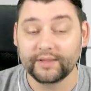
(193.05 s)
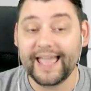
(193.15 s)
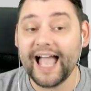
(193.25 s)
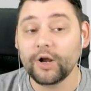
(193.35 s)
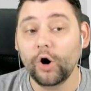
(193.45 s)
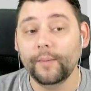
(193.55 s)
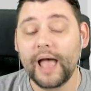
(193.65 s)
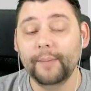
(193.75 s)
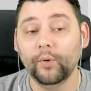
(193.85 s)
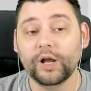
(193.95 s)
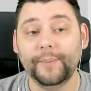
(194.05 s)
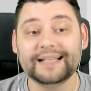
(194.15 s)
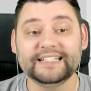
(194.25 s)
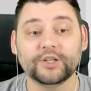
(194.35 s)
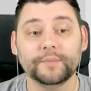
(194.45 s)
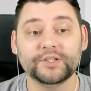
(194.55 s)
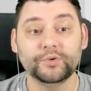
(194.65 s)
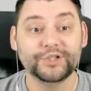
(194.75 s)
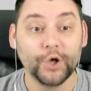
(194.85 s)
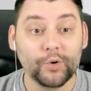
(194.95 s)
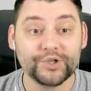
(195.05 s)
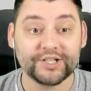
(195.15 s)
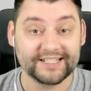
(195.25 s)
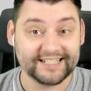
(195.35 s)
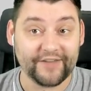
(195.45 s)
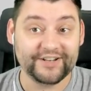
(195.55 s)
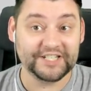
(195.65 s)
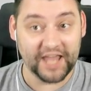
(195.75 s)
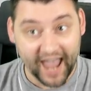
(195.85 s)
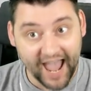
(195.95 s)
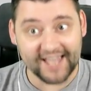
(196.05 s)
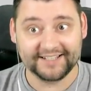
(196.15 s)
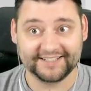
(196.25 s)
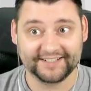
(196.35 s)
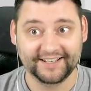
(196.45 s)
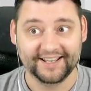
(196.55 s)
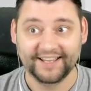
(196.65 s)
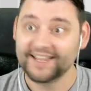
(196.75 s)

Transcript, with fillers: The airport, airport capacity has gone up to two hundred seventy-eight.